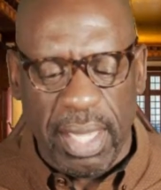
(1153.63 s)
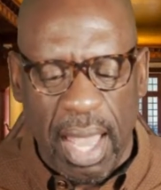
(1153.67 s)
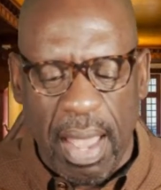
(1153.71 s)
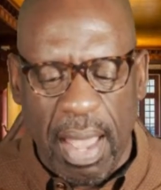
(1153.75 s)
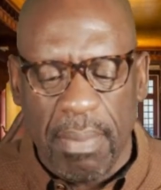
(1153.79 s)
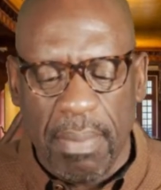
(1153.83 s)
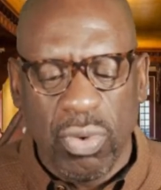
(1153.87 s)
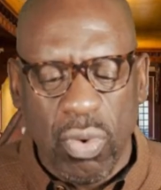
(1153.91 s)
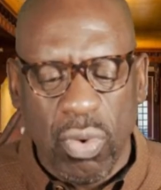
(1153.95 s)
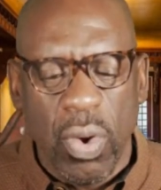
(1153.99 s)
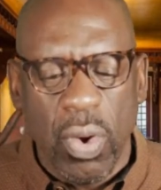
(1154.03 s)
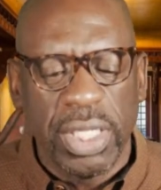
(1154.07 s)

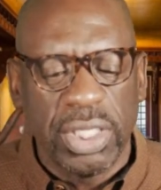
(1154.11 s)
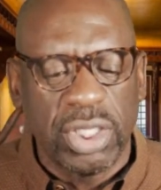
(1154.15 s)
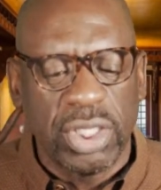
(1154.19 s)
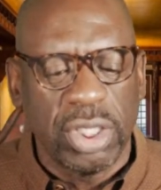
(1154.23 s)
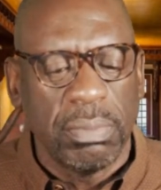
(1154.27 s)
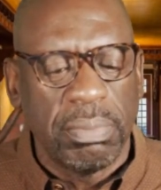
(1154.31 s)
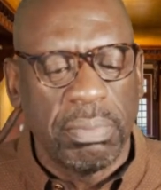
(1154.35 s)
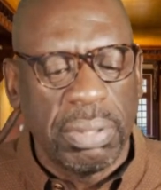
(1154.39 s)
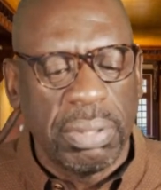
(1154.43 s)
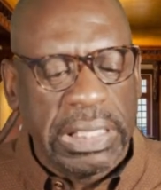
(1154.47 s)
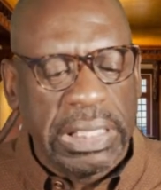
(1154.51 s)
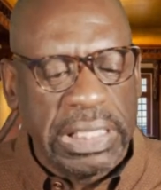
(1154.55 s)
I'm going
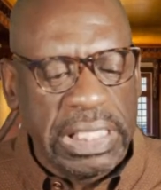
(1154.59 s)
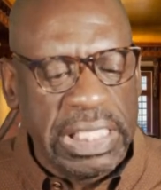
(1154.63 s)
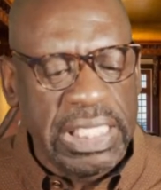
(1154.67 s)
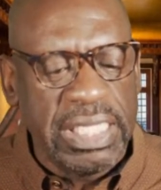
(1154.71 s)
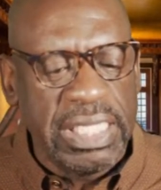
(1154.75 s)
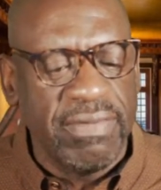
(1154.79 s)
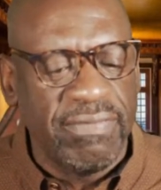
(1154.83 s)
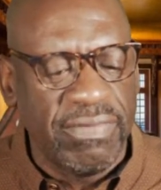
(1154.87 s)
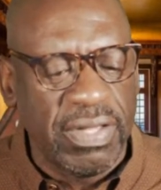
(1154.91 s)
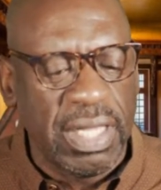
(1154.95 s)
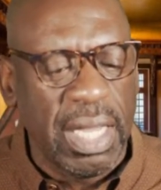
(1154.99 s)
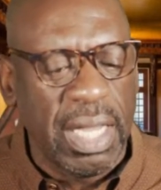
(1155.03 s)
to
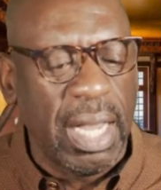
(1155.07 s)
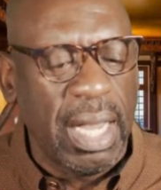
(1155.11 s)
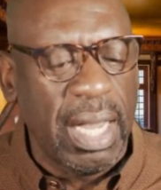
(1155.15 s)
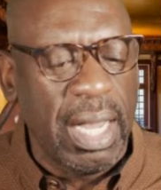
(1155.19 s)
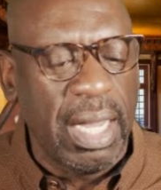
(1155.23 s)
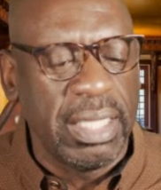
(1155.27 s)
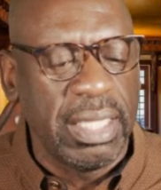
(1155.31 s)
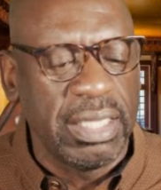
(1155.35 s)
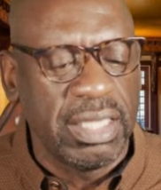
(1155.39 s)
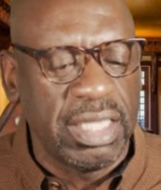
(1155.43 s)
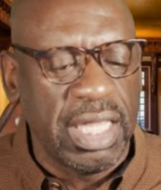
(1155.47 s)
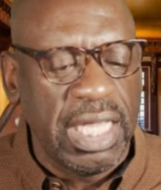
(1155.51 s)
believe
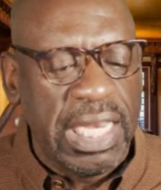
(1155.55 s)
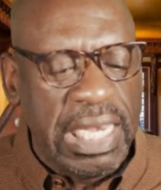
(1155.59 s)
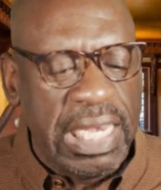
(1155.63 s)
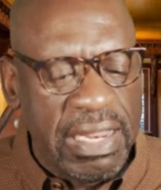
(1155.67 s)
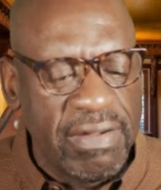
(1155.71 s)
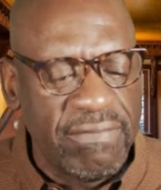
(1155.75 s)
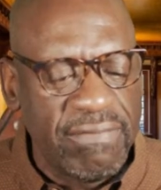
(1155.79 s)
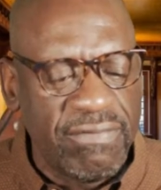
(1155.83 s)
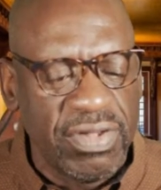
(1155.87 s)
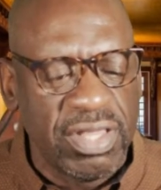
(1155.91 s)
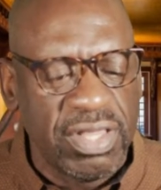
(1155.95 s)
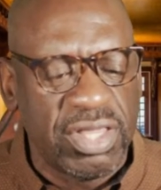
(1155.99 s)
God that
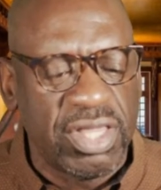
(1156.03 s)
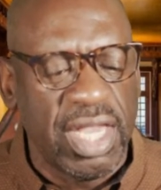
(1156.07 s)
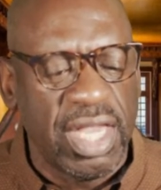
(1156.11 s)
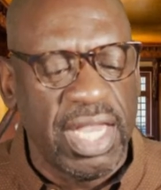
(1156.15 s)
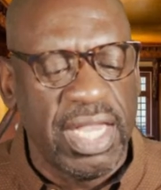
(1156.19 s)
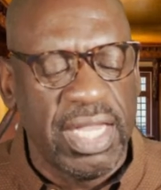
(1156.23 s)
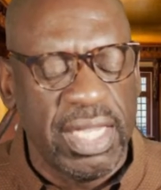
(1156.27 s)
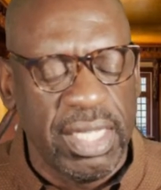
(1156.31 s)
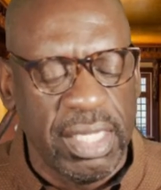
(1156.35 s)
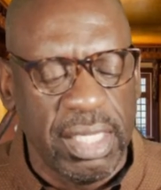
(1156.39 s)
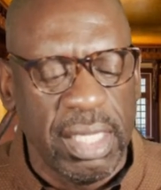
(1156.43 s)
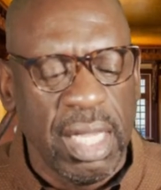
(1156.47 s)

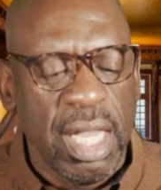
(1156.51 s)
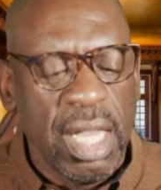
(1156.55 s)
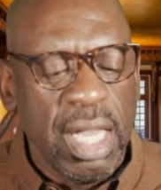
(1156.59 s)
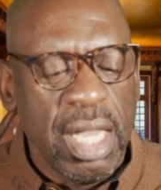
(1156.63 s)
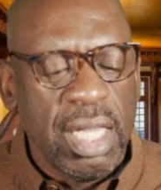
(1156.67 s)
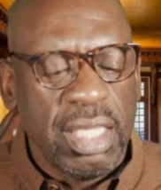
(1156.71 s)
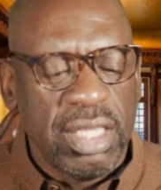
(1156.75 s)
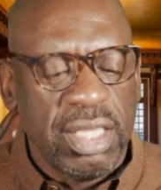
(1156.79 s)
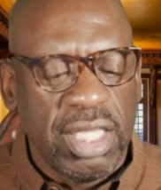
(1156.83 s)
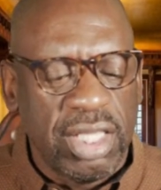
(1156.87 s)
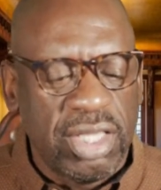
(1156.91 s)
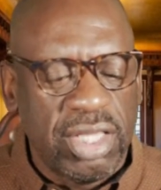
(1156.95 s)
everything
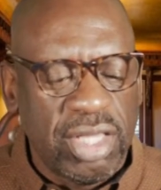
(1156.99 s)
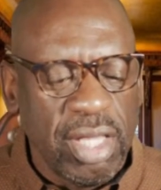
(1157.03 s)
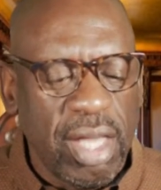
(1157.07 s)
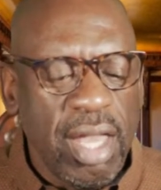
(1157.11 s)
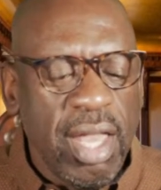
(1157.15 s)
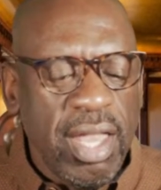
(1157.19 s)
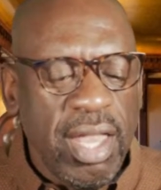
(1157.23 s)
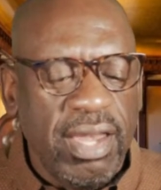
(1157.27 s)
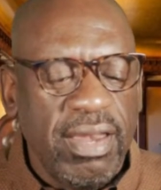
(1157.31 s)
that the,